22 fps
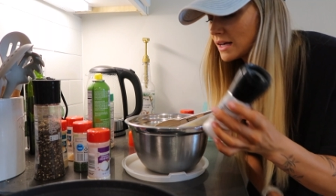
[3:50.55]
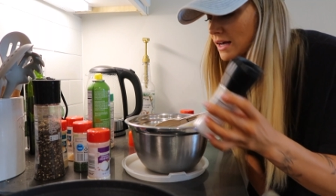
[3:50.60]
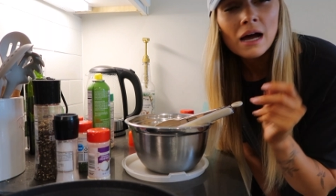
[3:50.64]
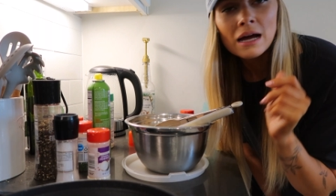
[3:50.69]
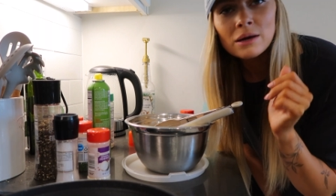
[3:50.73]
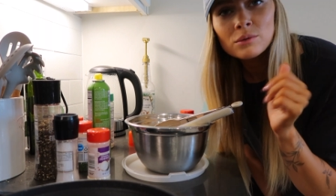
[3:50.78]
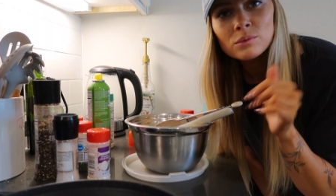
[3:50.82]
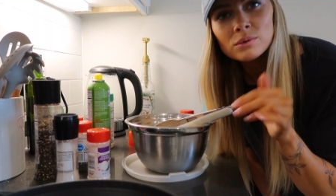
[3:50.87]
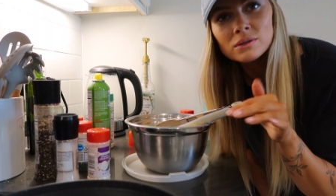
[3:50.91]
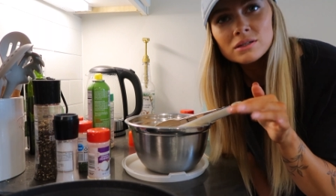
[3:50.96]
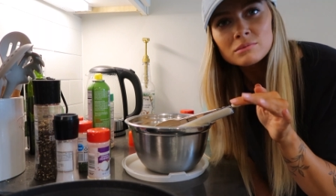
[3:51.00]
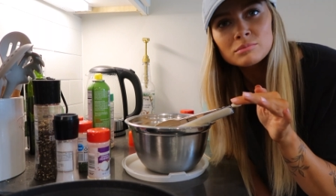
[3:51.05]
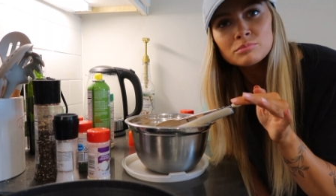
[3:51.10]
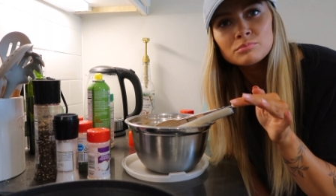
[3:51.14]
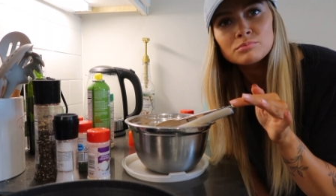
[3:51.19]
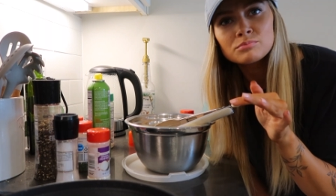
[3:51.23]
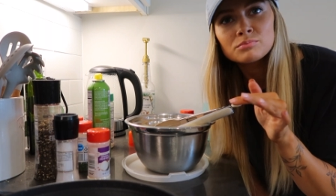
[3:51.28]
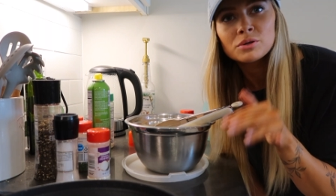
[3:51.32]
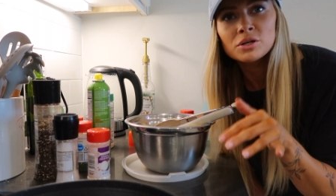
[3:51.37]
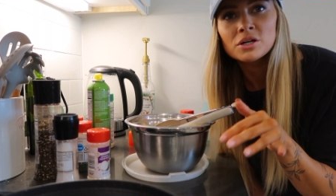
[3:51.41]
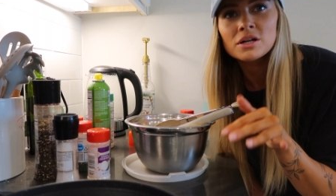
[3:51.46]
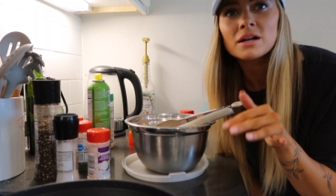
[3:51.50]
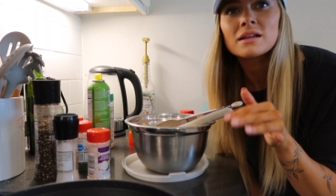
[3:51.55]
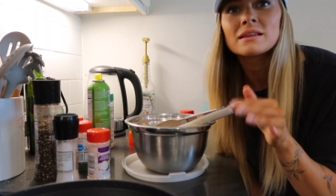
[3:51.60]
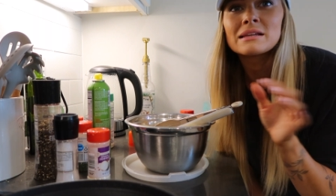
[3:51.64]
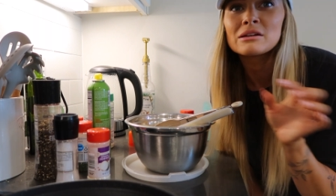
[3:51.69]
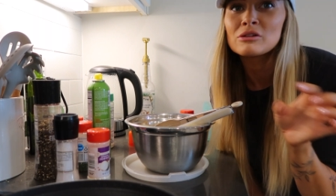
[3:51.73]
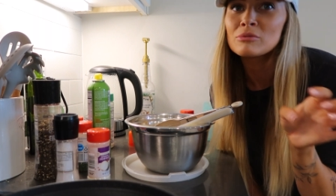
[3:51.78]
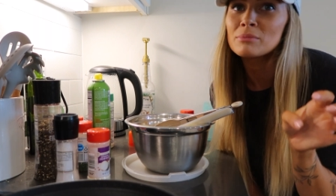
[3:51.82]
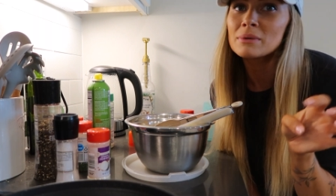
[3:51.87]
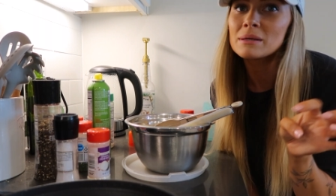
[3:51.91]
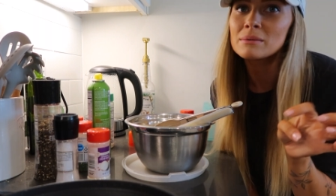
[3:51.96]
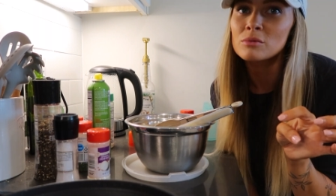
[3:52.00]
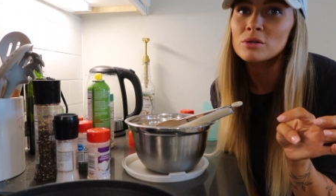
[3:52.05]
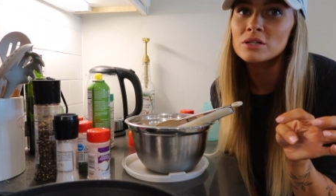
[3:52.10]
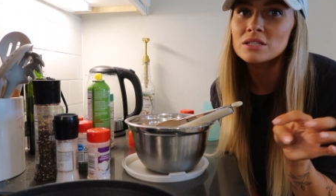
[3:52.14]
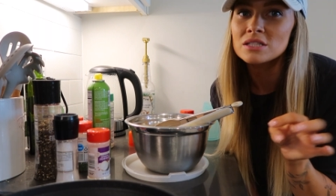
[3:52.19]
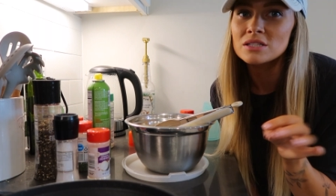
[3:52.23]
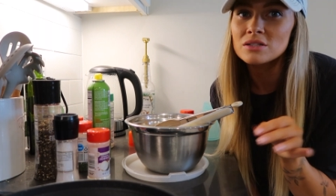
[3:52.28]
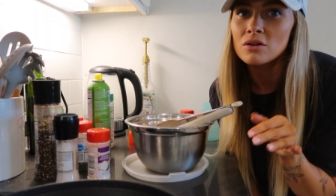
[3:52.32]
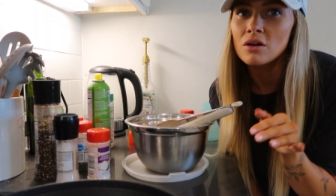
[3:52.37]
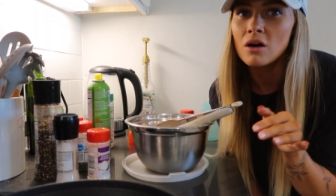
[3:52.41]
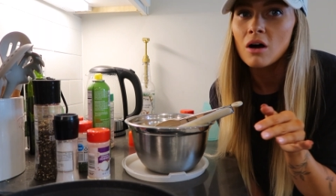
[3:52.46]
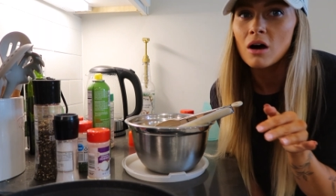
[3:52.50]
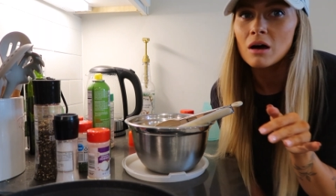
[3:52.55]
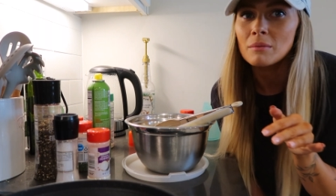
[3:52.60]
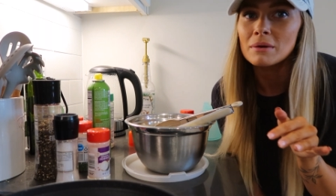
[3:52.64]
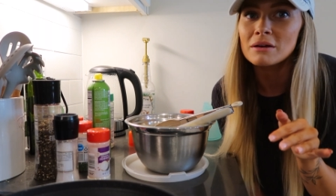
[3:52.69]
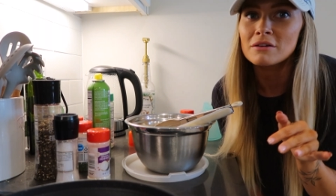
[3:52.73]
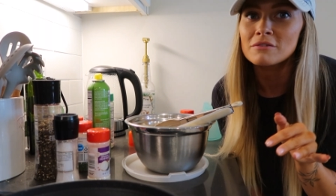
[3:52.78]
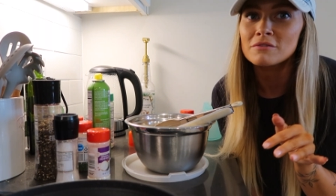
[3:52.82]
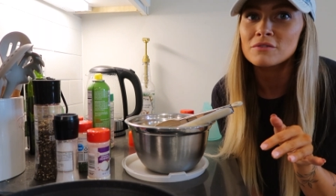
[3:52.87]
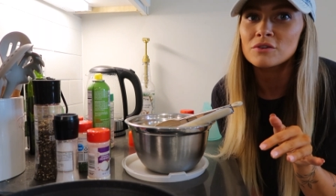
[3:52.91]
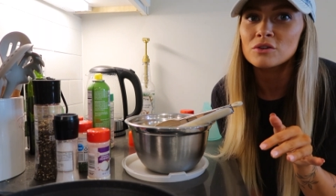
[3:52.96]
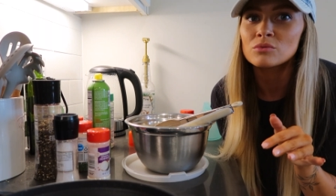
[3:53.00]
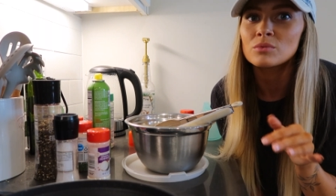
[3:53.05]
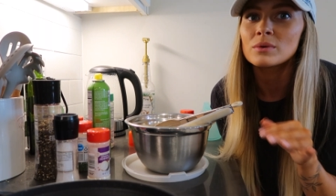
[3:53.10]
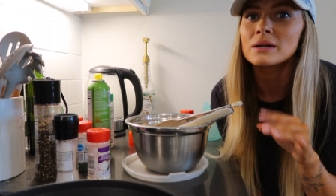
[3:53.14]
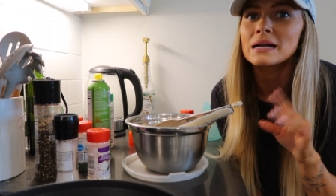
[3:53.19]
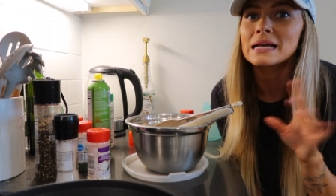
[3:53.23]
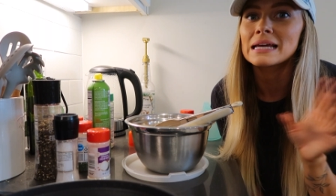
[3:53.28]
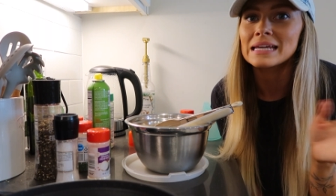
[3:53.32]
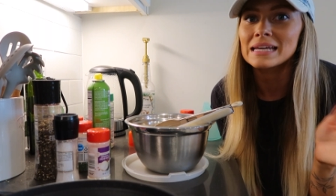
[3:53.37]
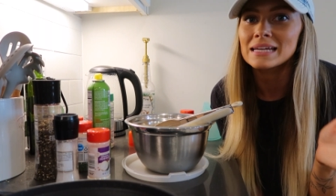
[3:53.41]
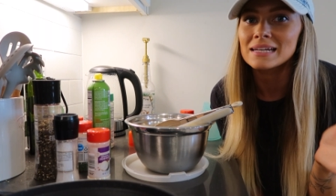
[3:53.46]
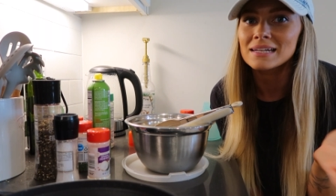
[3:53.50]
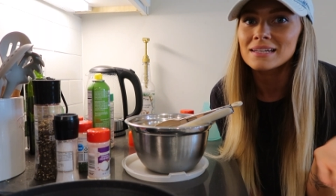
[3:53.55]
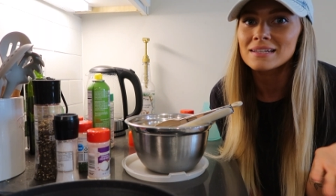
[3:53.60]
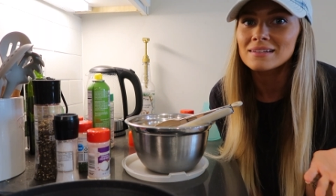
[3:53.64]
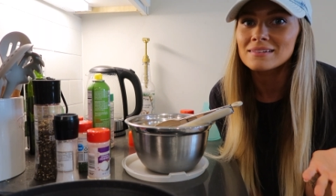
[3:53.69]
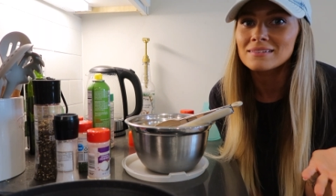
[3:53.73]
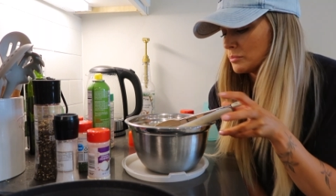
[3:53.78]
I will put a little bit more salt on my food when I eat it,